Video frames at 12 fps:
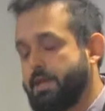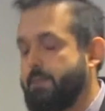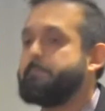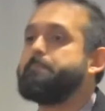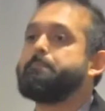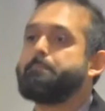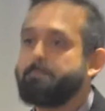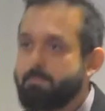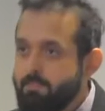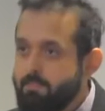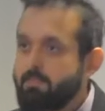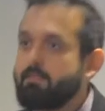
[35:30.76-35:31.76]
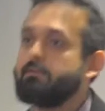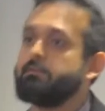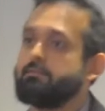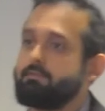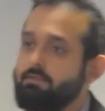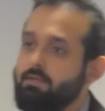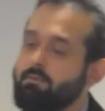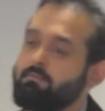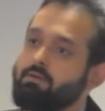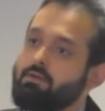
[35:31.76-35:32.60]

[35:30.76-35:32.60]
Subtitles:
Yeah. Yeah.